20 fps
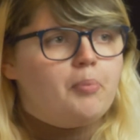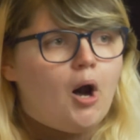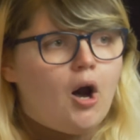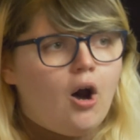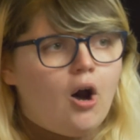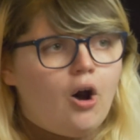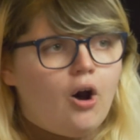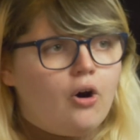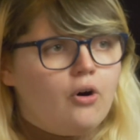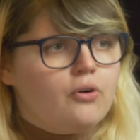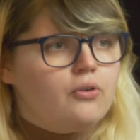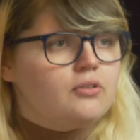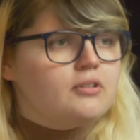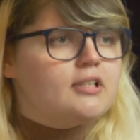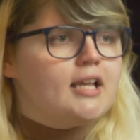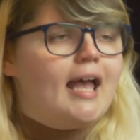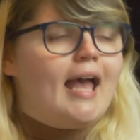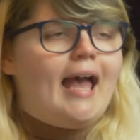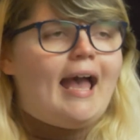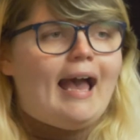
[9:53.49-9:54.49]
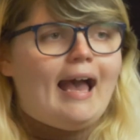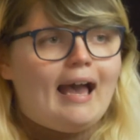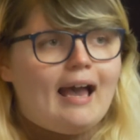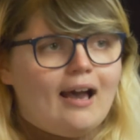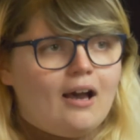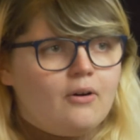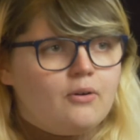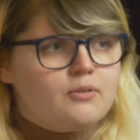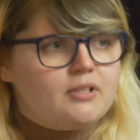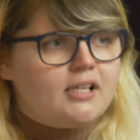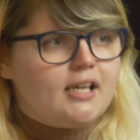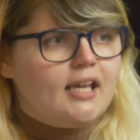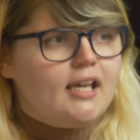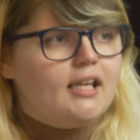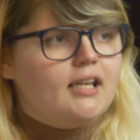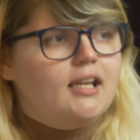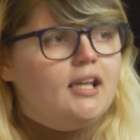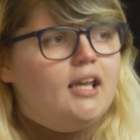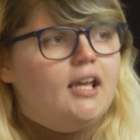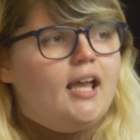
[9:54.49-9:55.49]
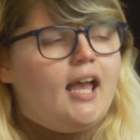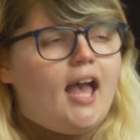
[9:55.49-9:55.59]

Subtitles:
potholes, housing,